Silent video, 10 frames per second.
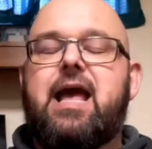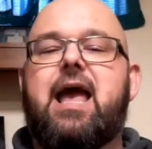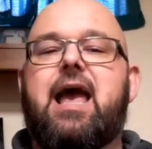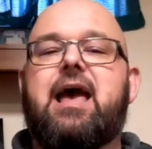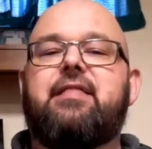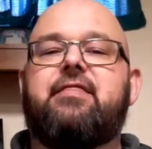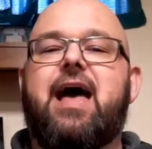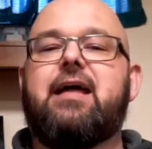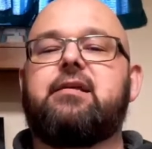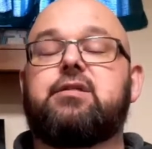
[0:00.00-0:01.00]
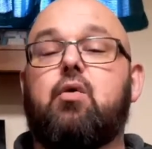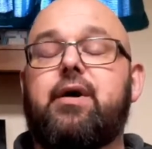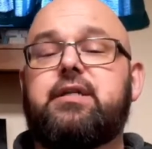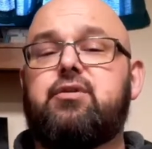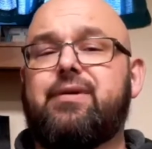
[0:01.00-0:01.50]
and that is
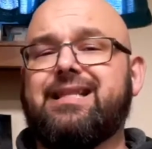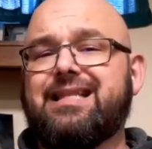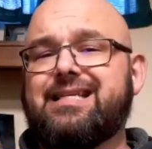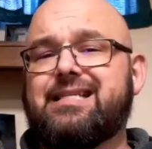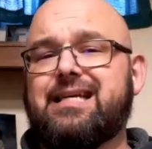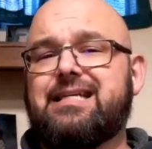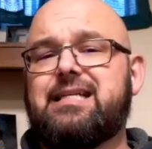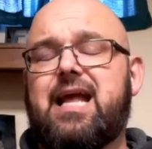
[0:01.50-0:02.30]
going to elicit